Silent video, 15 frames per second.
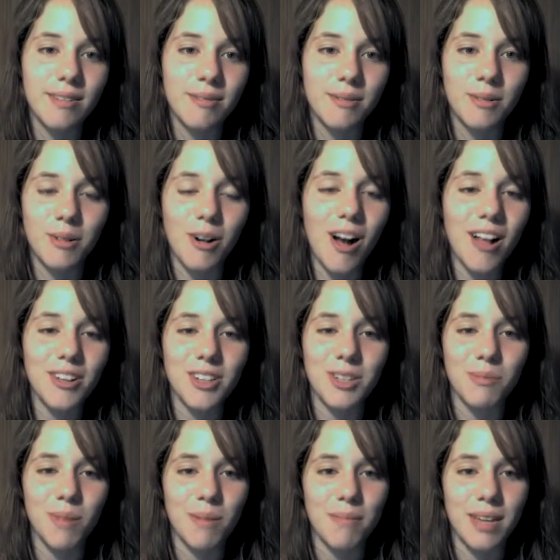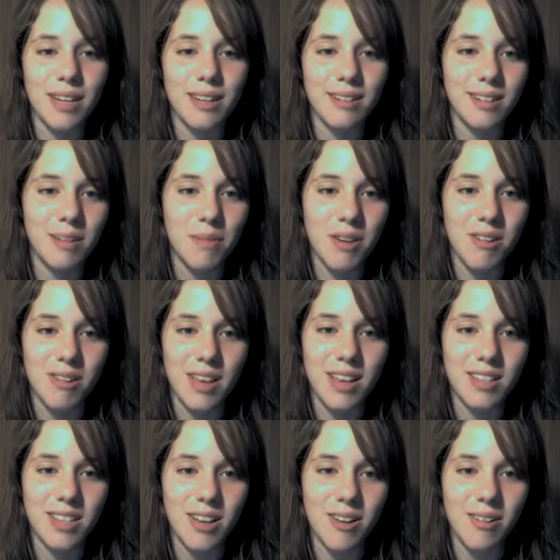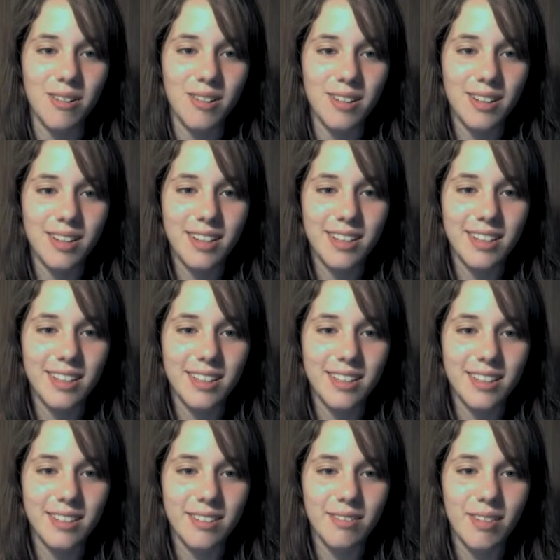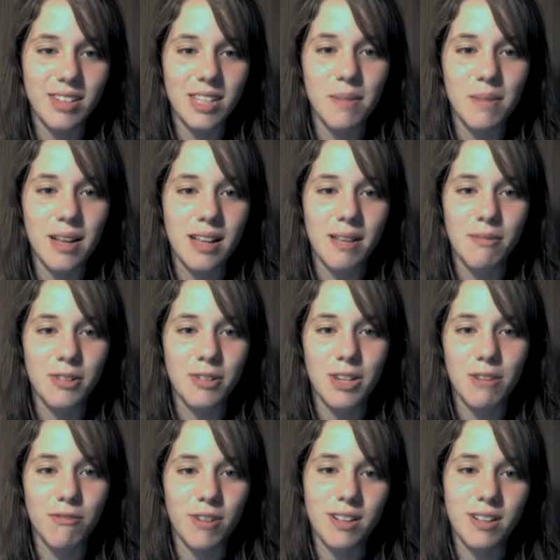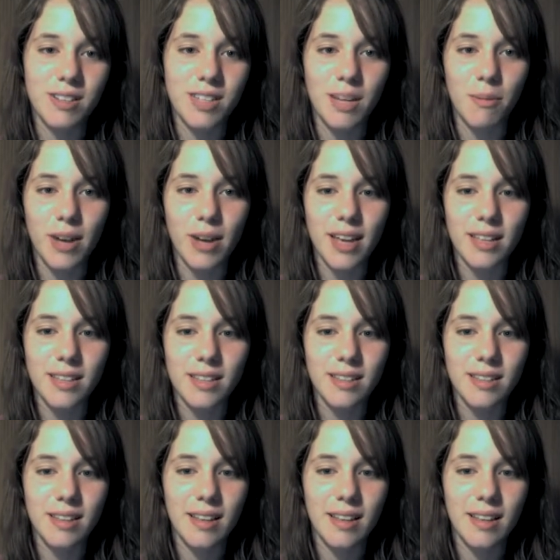we're all just one big community, so what's it mean if we're different in some ways?